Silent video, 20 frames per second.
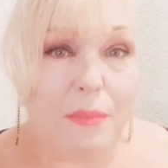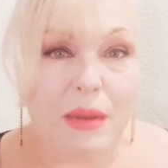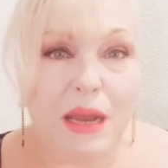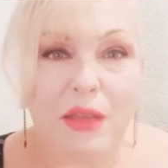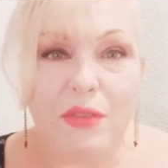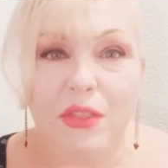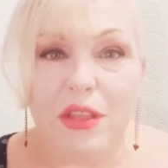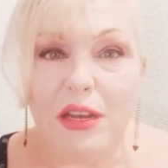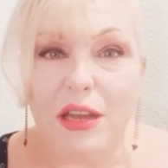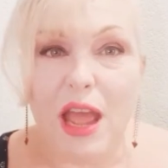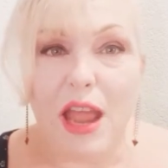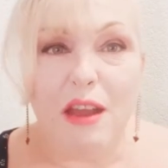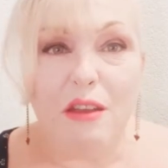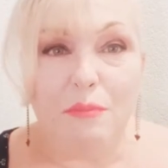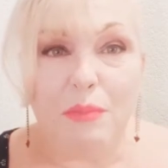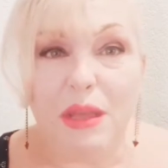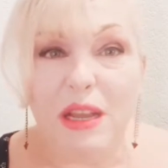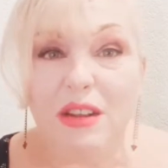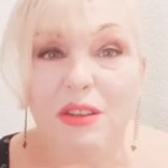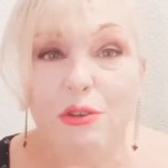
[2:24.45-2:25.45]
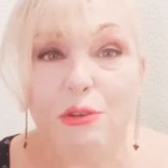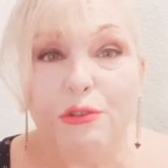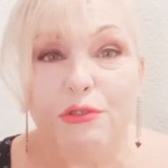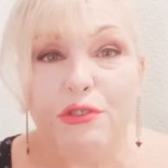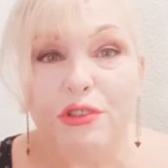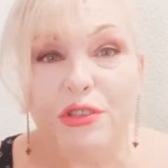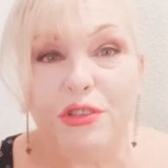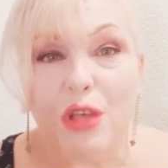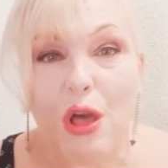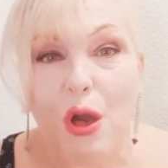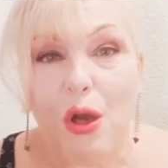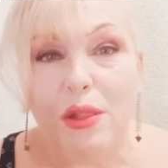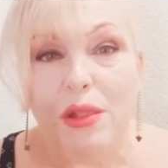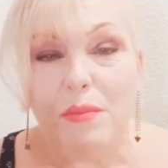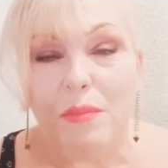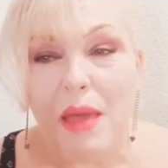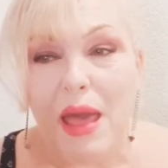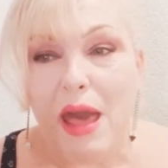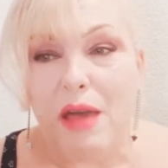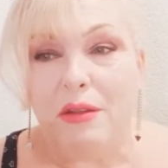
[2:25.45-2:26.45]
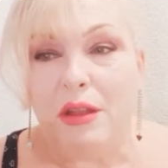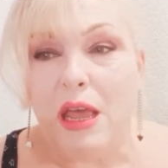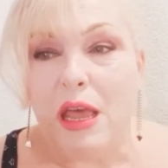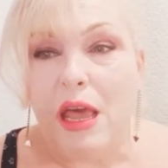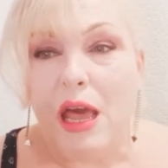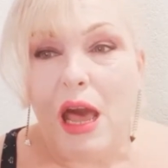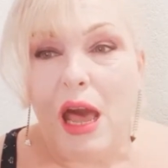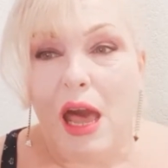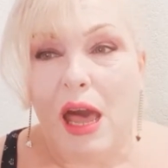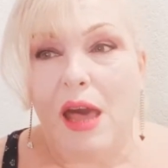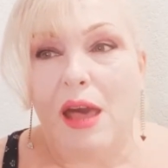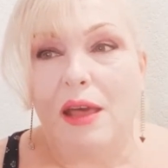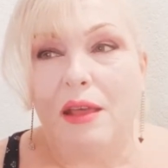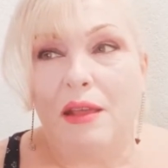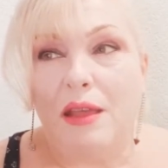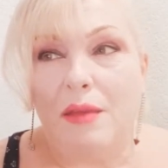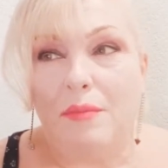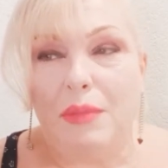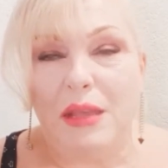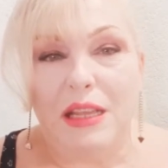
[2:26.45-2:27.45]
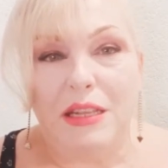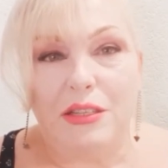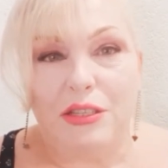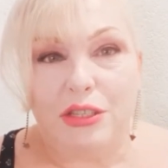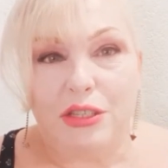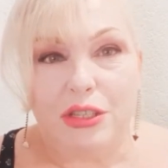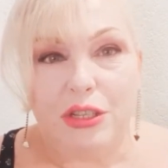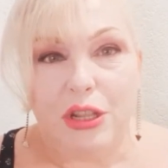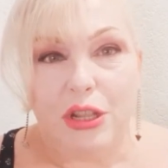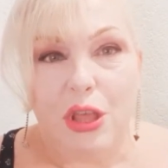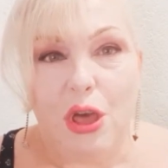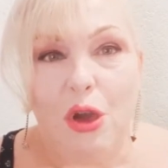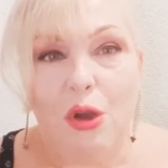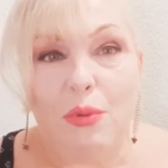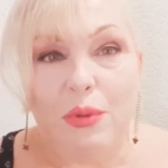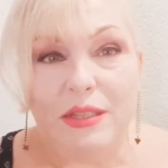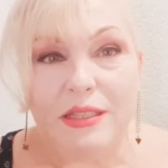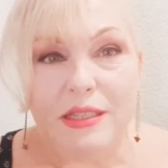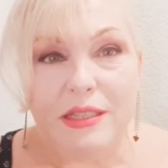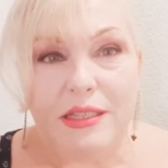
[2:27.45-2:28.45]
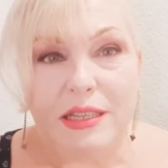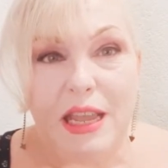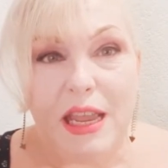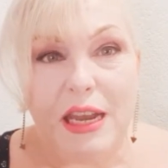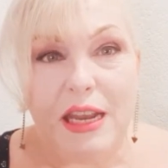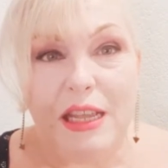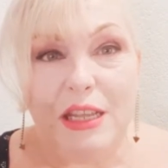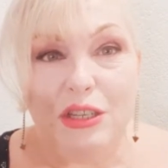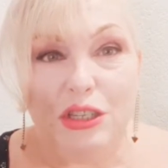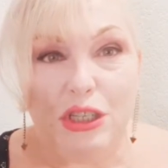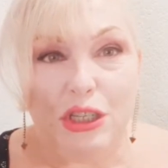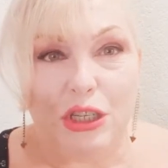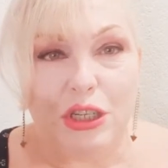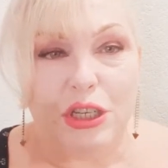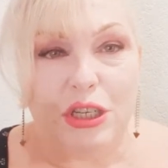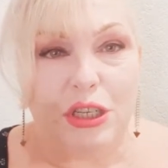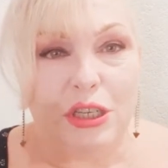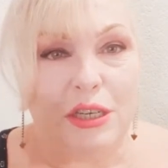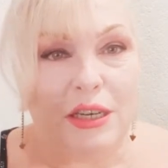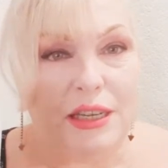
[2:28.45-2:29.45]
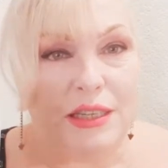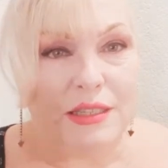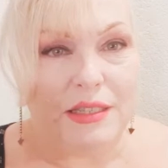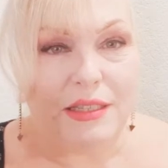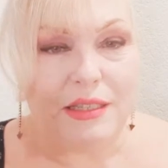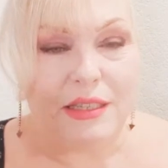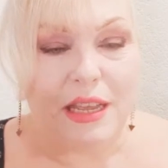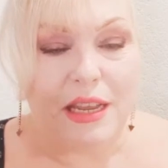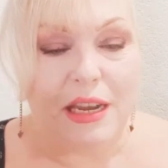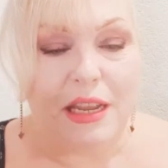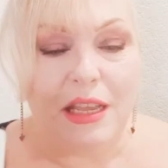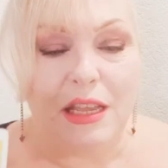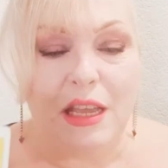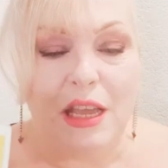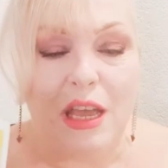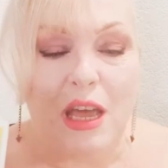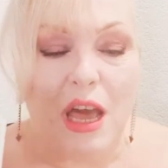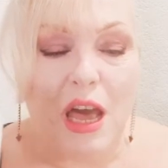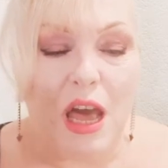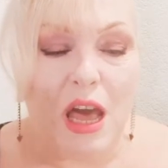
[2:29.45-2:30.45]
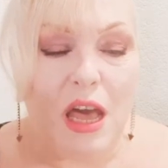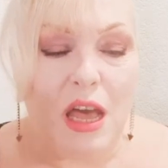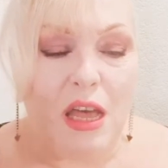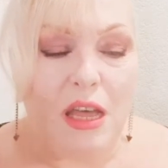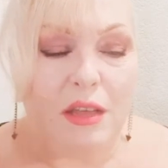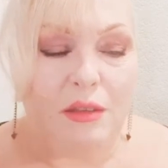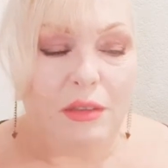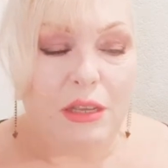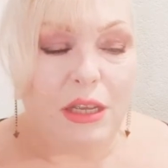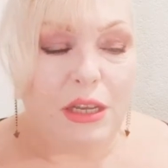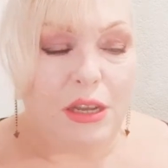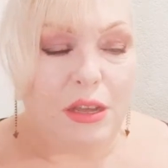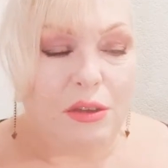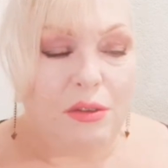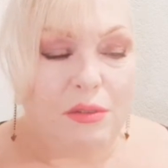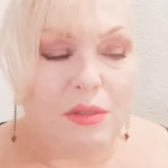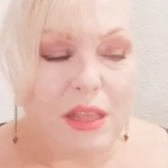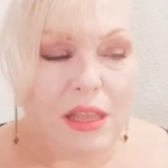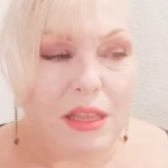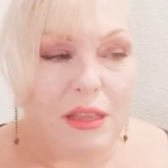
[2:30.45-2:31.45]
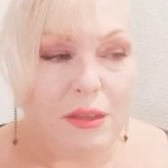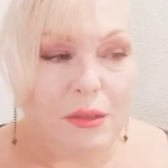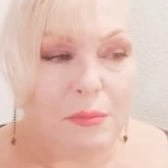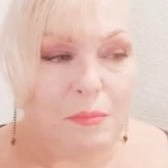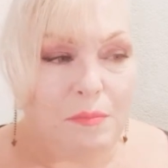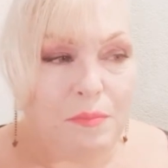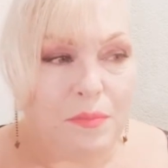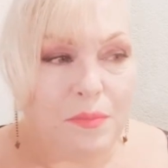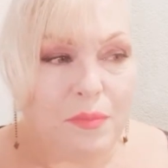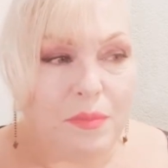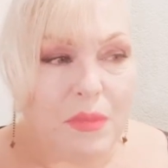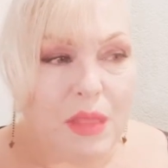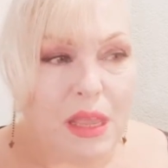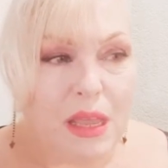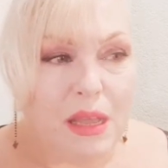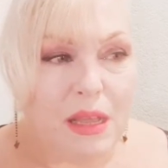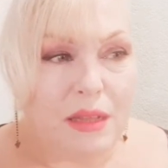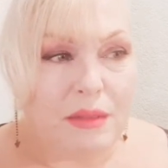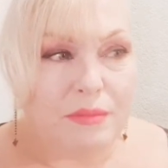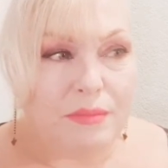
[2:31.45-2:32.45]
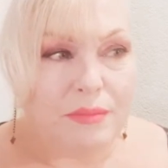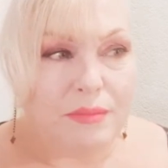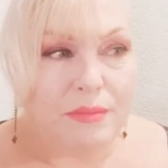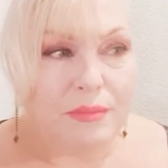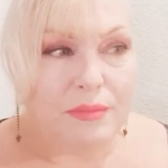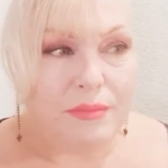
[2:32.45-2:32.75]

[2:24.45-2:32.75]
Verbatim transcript: Now, the Knight of Pentacles is all about uh, being slow and steady, sure and steady, uh, you know, like um,